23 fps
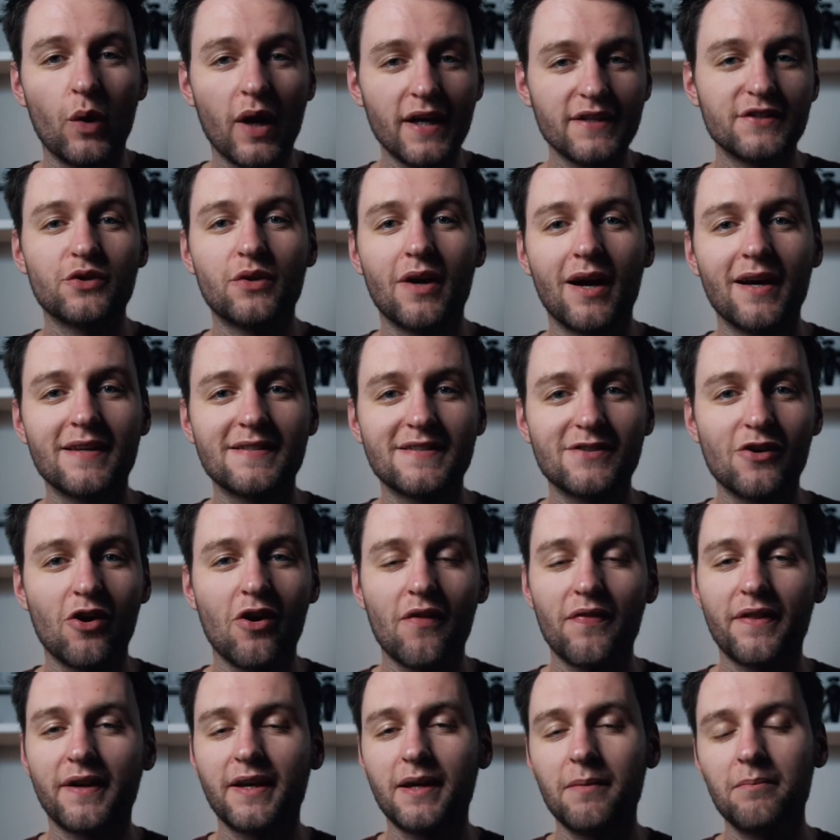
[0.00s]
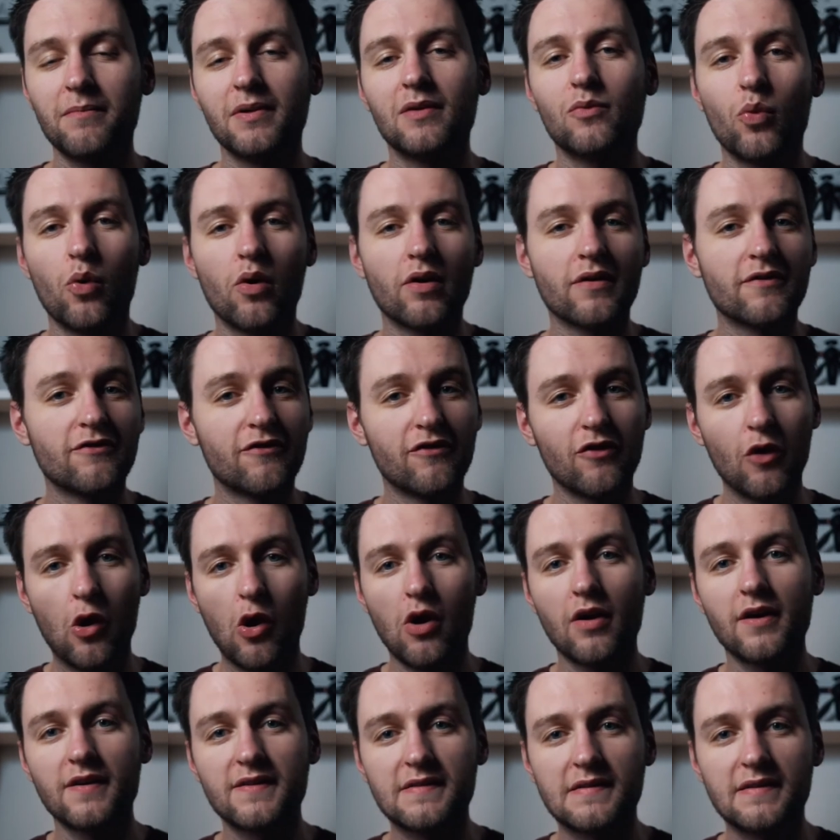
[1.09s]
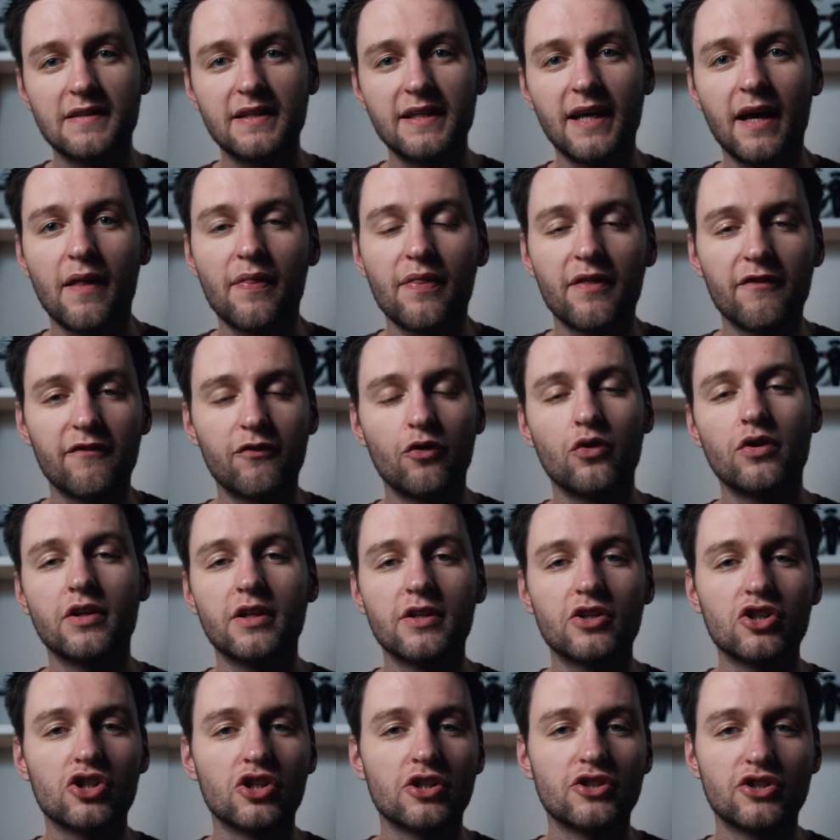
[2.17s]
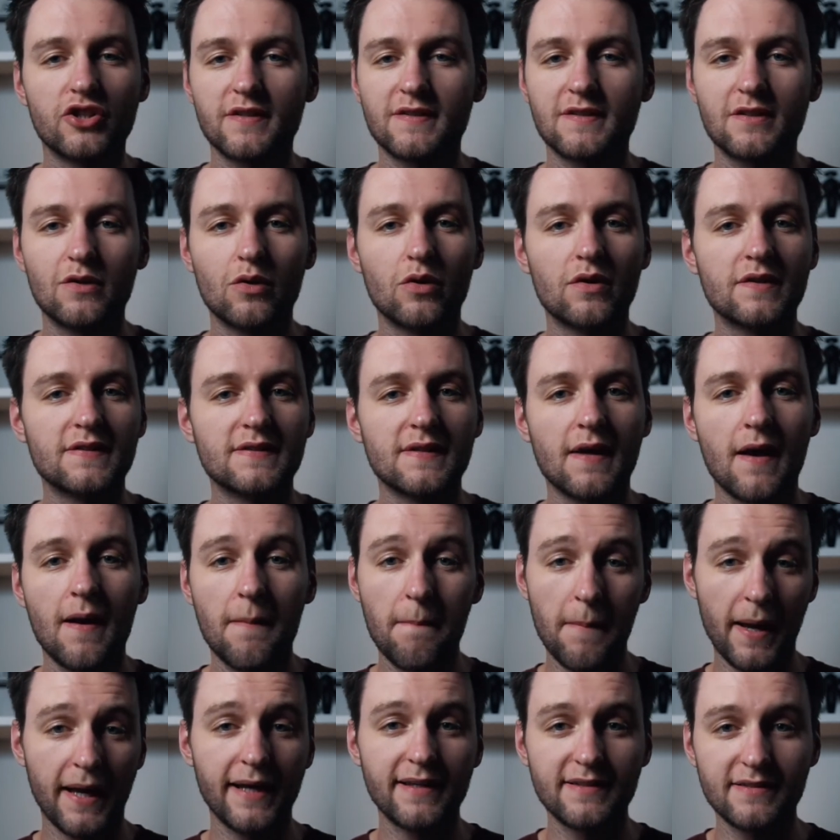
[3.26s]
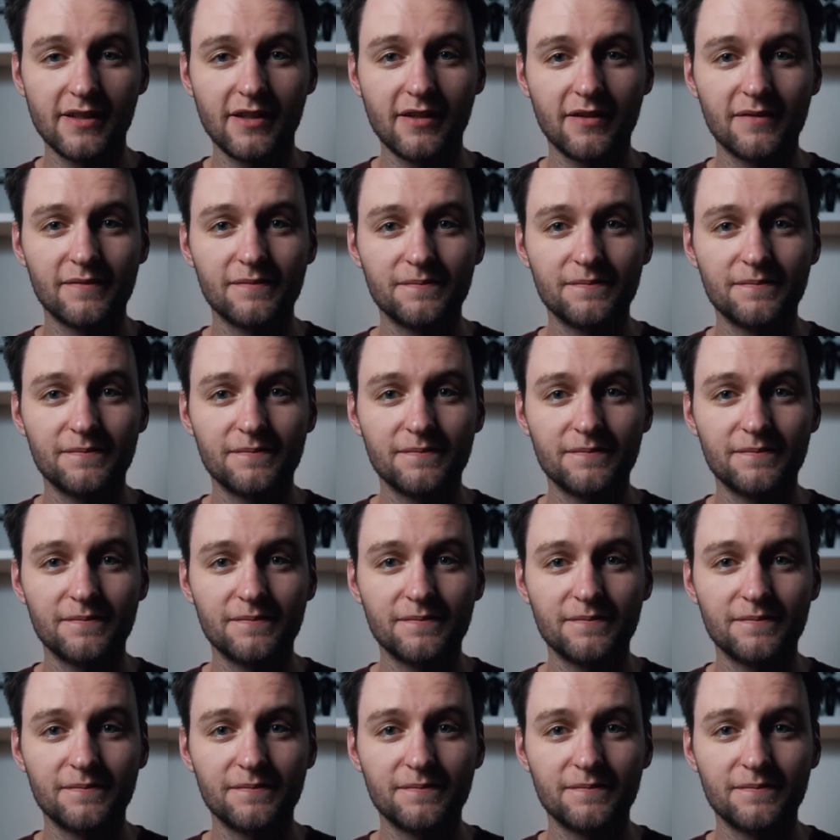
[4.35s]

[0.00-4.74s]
as you guys saw, the gimbal worked flawlessly and the footage just looks amazing.